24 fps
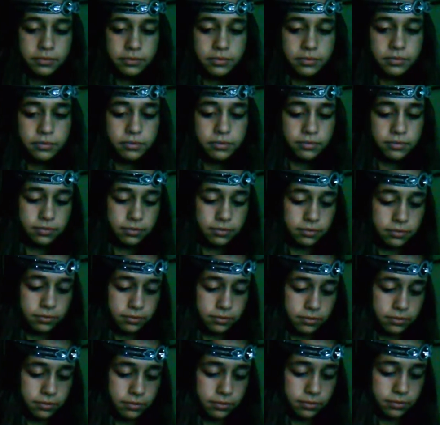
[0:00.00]

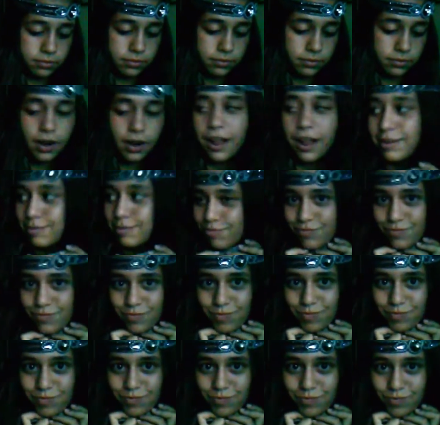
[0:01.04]

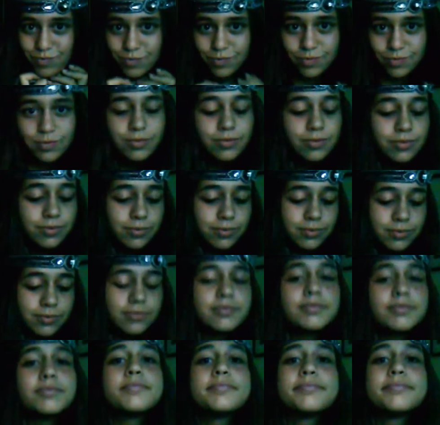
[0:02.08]

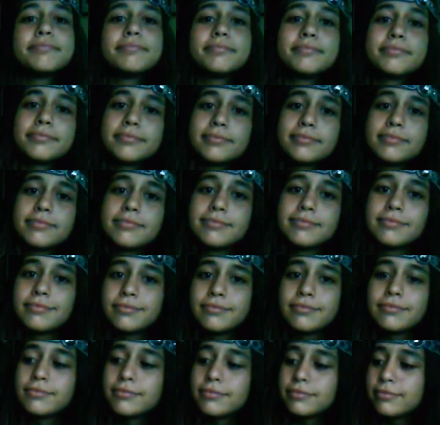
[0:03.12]

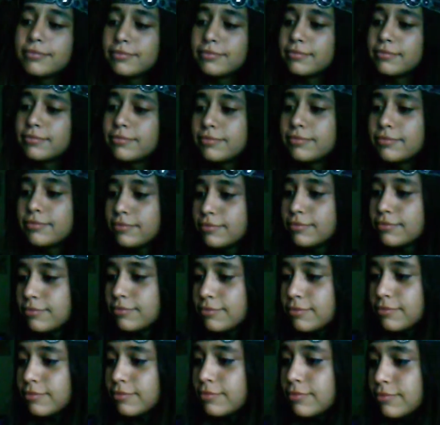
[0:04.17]

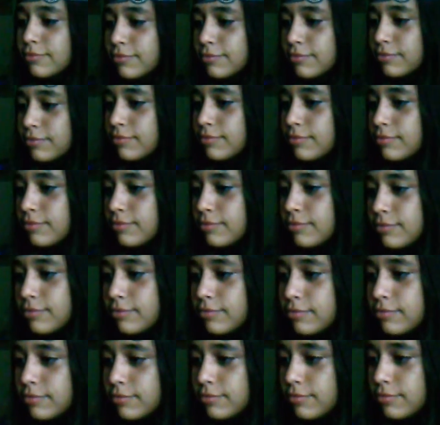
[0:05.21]

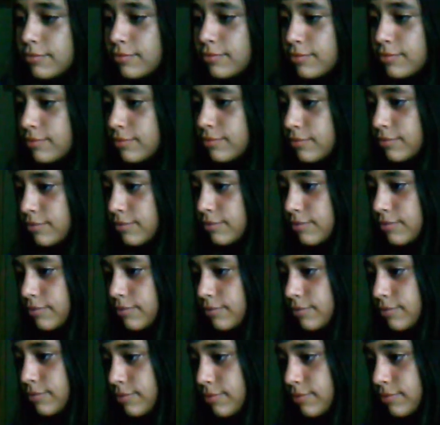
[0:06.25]

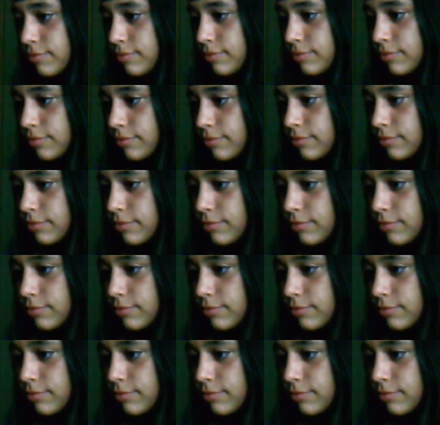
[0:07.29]
(not speaking)